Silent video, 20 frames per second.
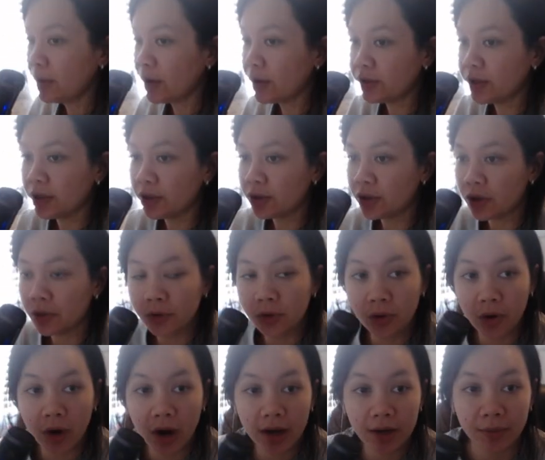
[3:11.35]
person
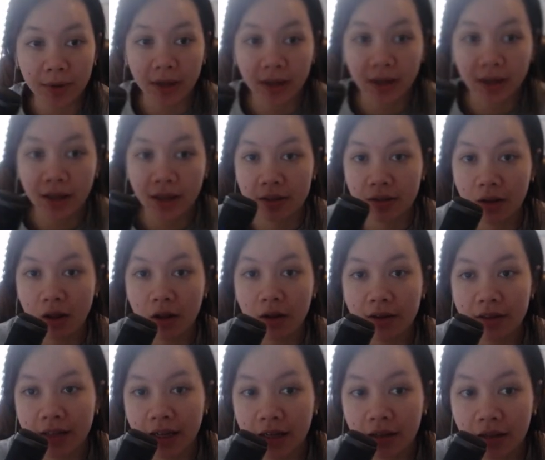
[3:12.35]
subscribing as long
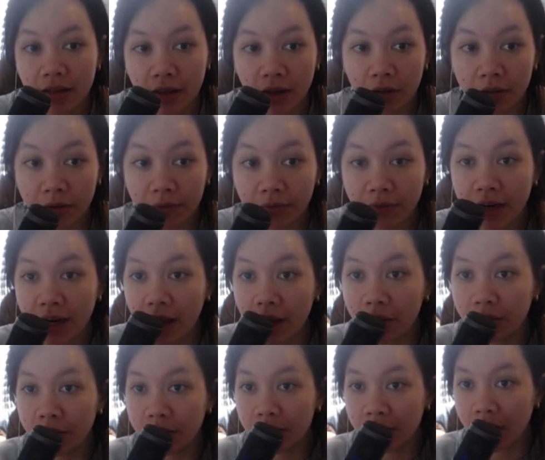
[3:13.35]
as they click on the
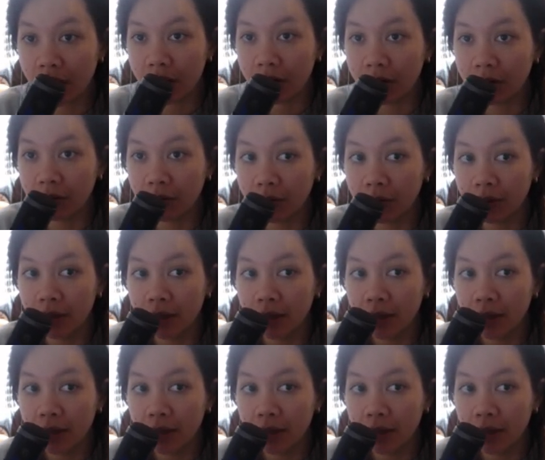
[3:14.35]
video. So